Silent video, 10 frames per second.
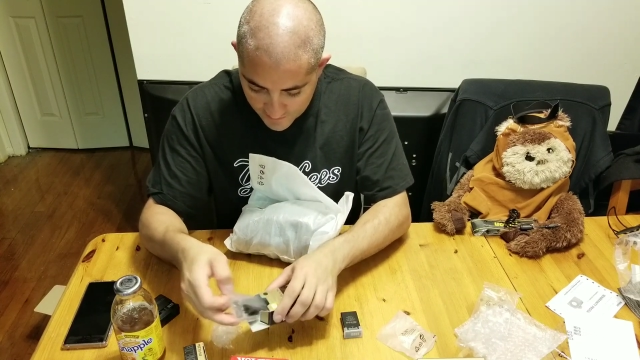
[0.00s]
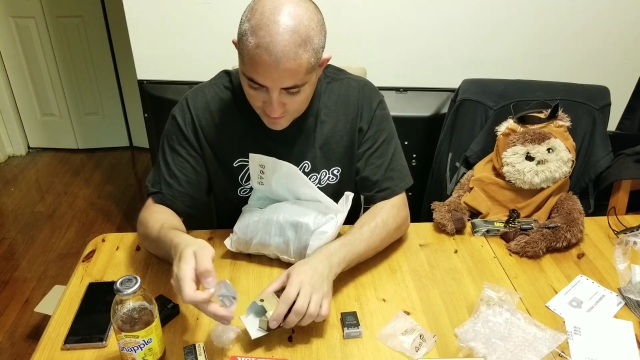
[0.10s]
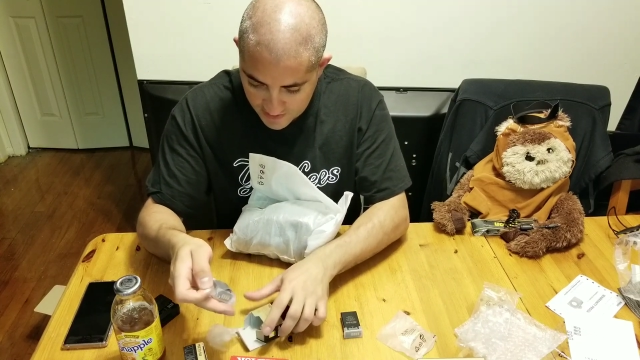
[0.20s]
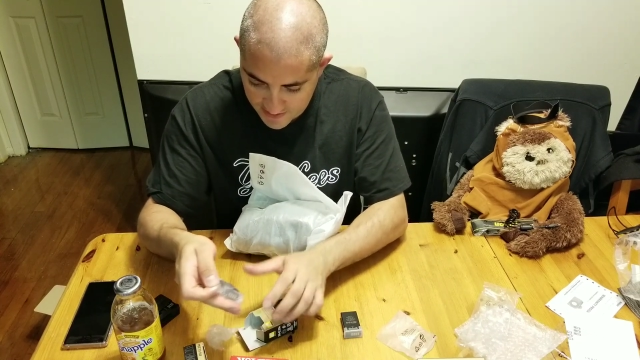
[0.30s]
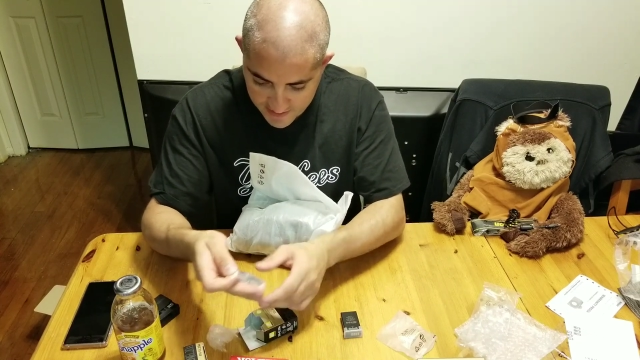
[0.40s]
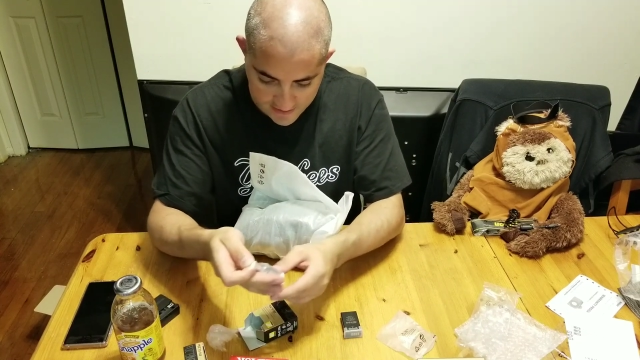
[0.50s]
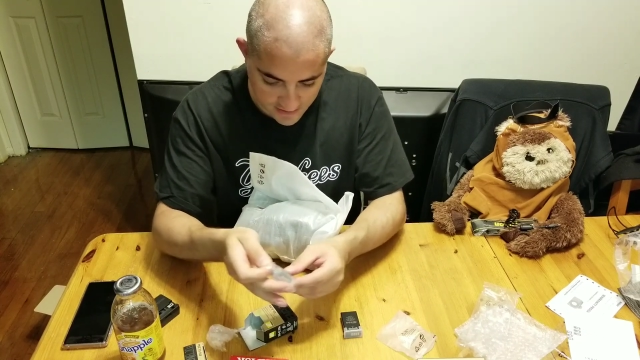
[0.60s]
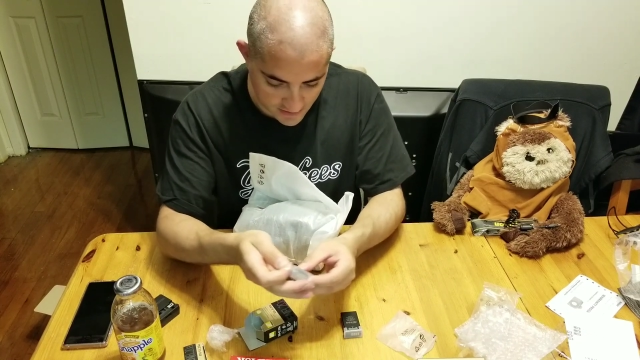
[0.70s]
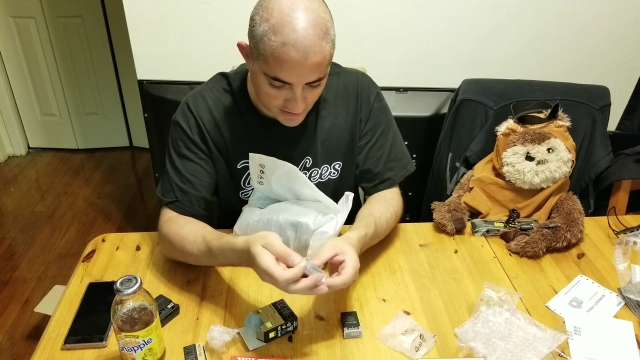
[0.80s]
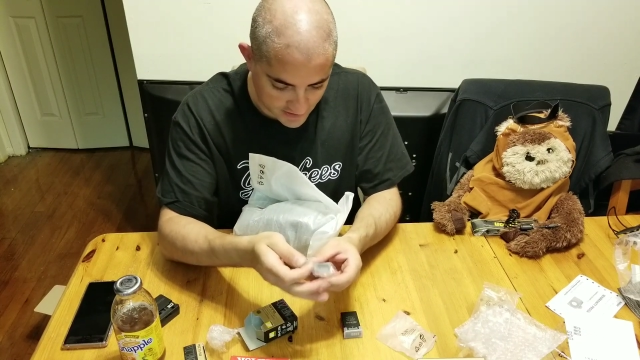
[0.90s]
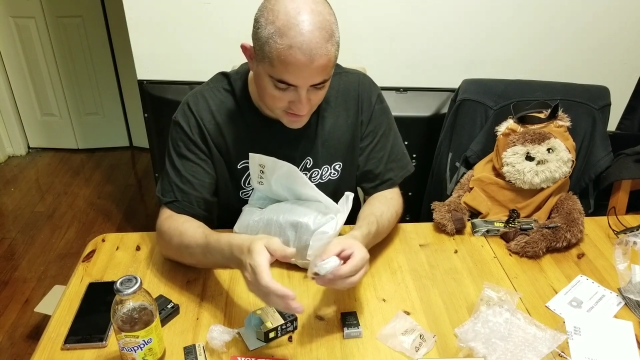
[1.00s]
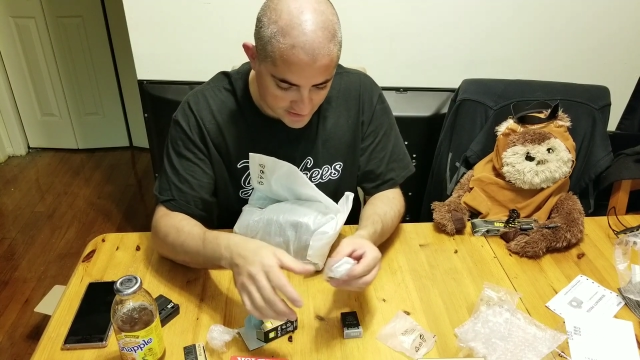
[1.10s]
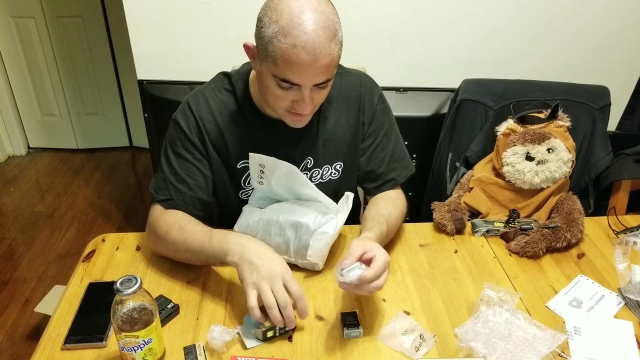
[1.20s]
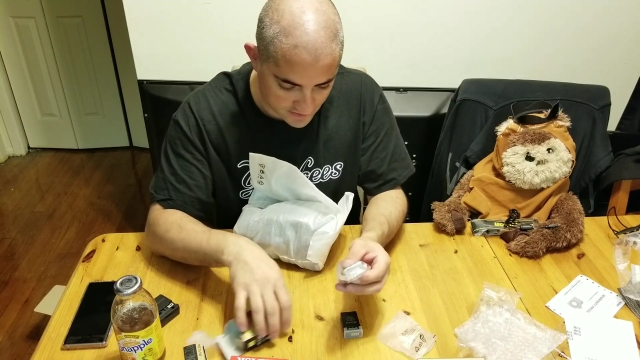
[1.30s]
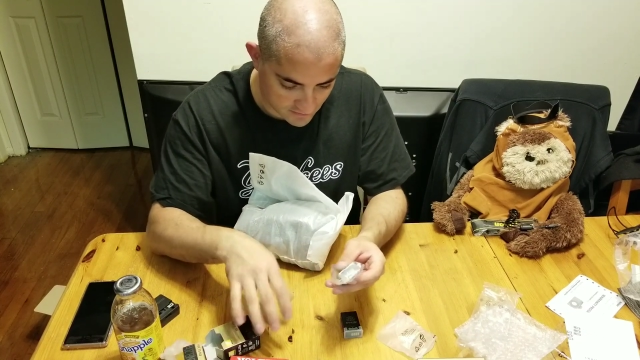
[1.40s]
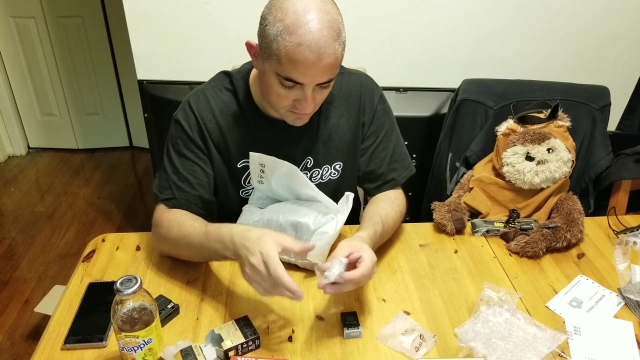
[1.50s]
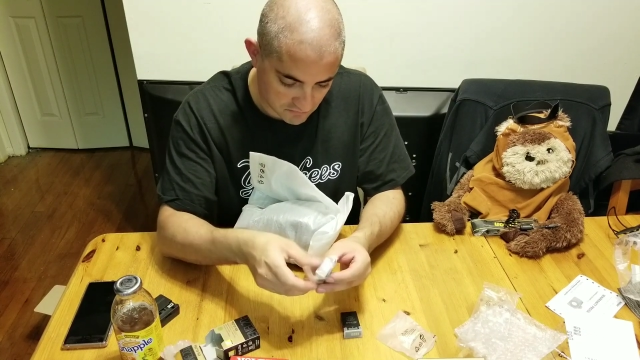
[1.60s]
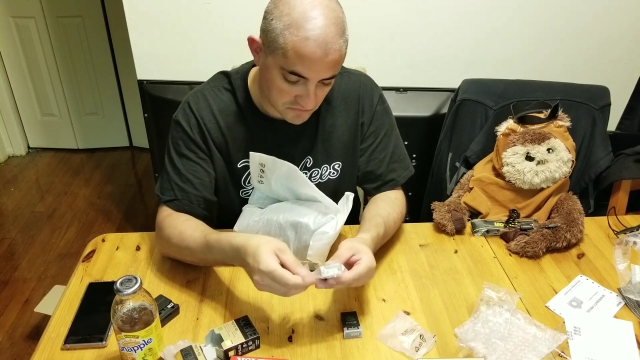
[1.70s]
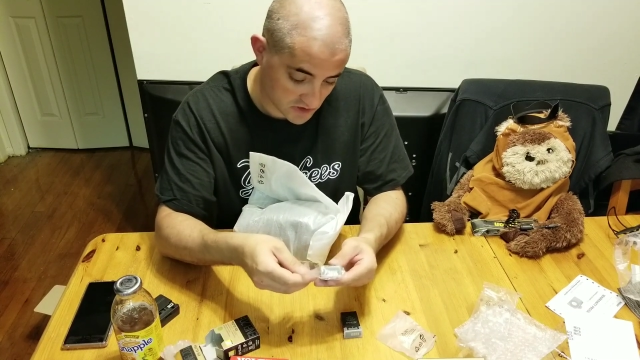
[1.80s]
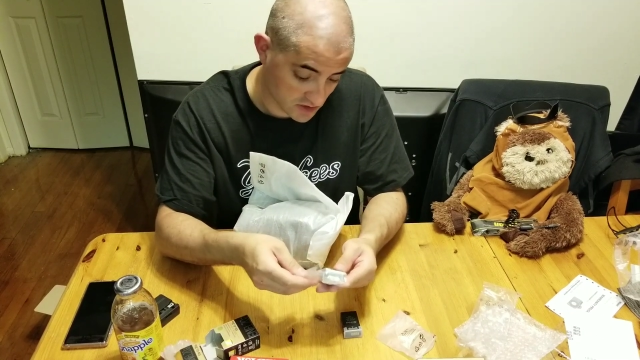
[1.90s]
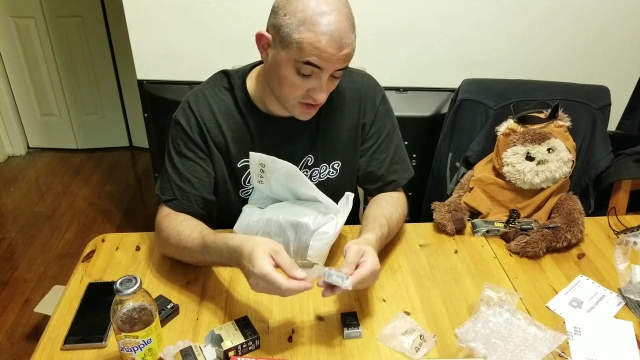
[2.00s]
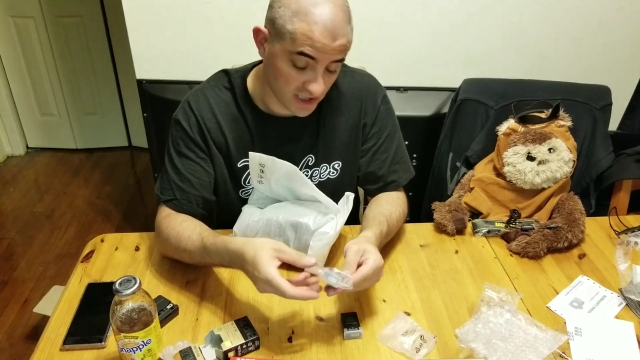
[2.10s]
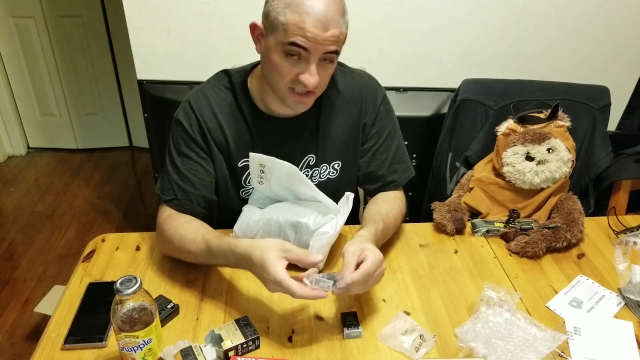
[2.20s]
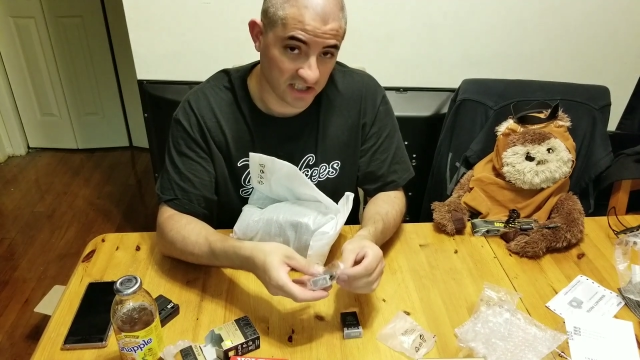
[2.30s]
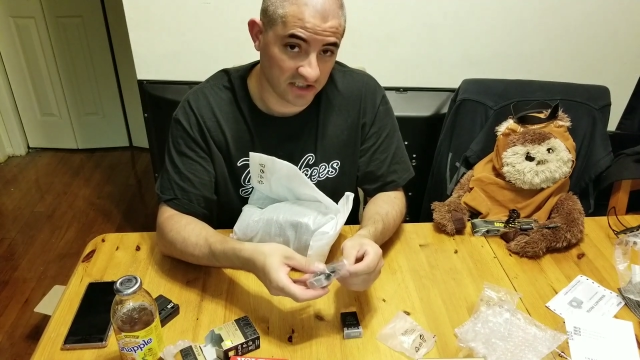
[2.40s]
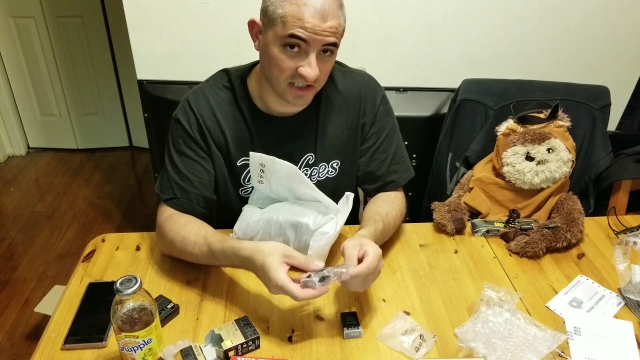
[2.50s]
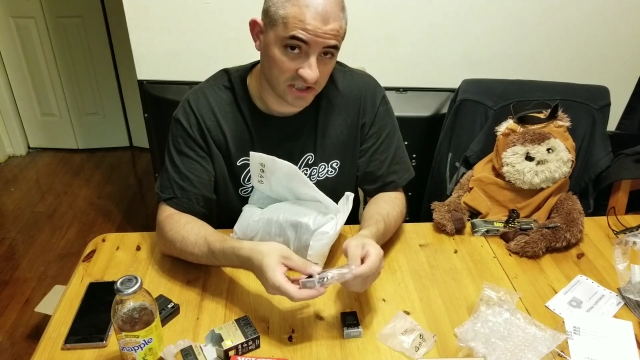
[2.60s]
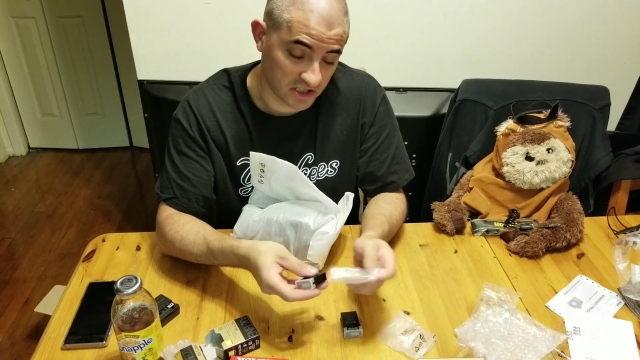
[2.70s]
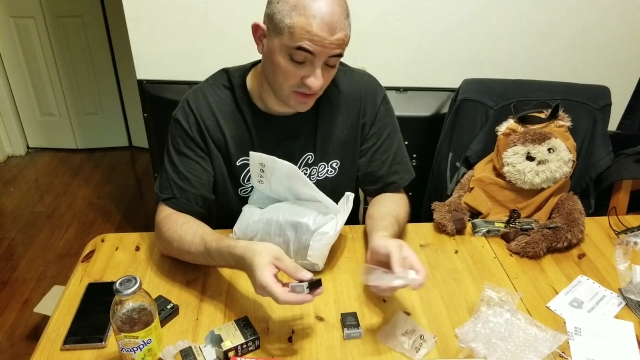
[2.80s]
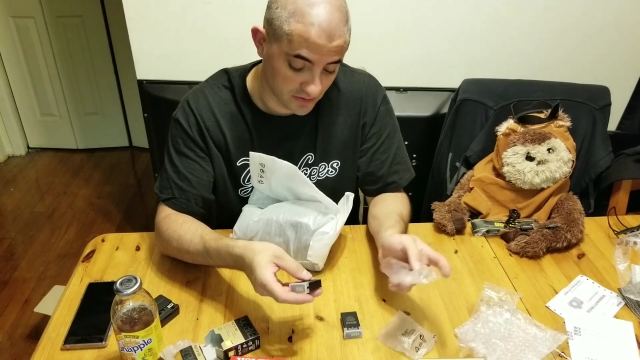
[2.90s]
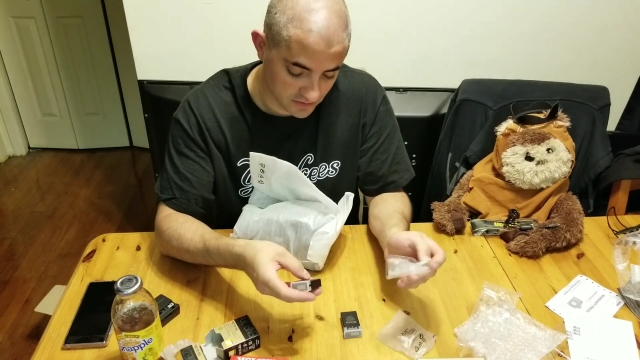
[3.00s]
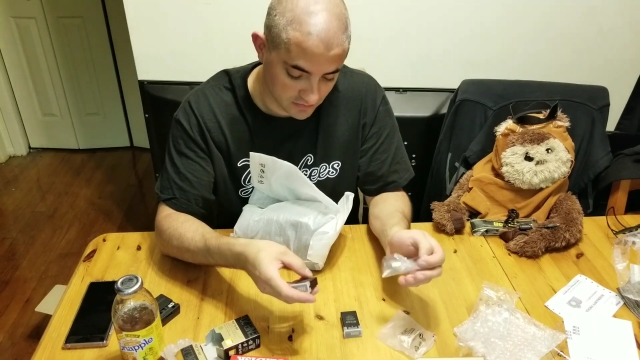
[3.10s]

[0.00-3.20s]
which is nice. Nice to get things cheaper.